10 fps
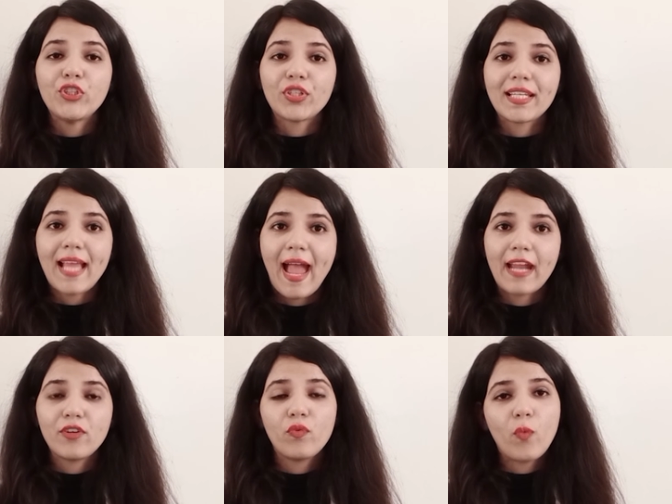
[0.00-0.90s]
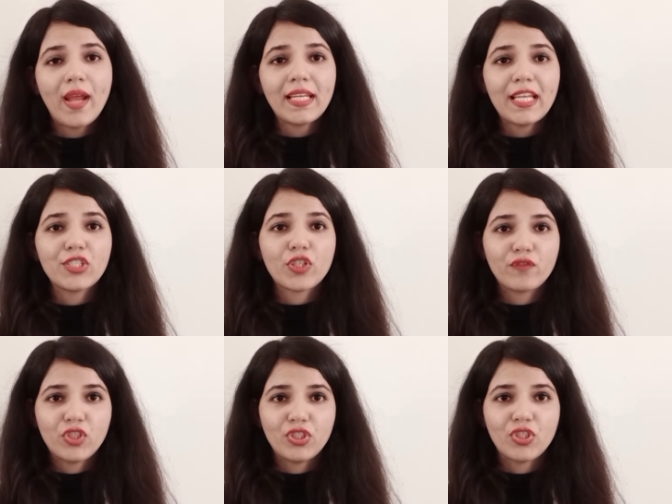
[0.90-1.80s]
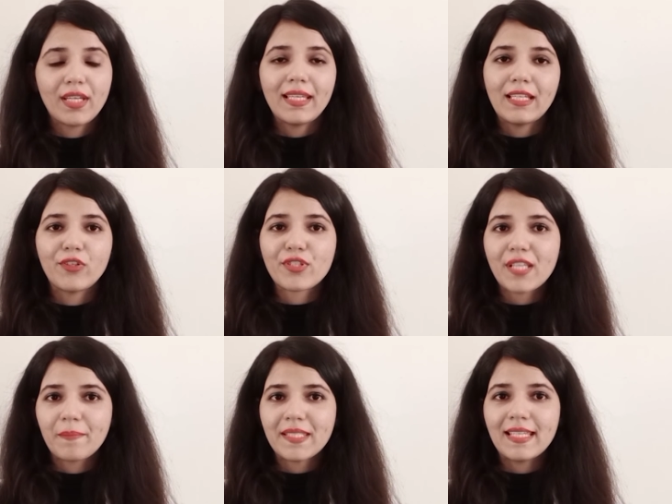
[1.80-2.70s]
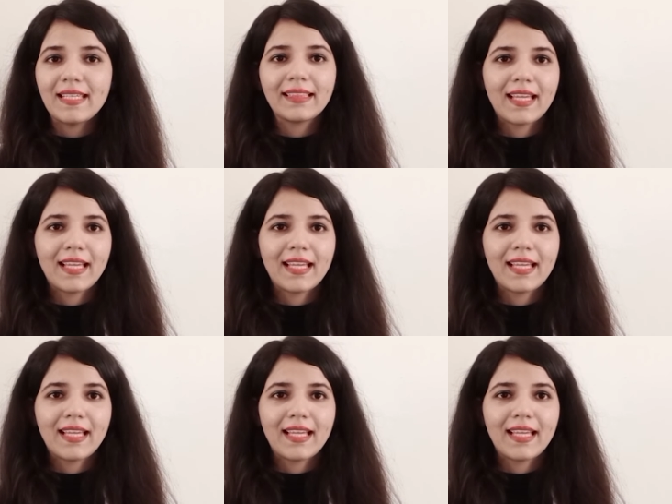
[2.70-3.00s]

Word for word: You can add 1 inch of ginger in your sabzi,